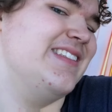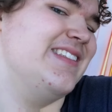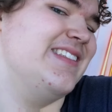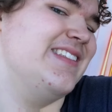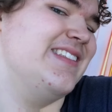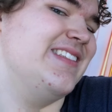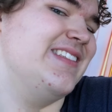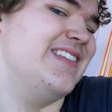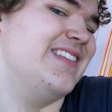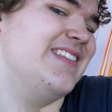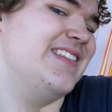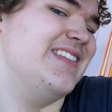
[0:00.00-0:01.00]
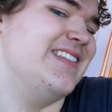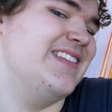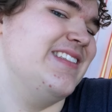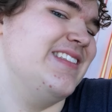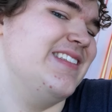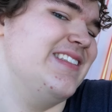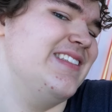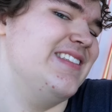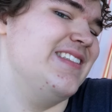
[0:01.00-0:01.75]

Nobody speaks.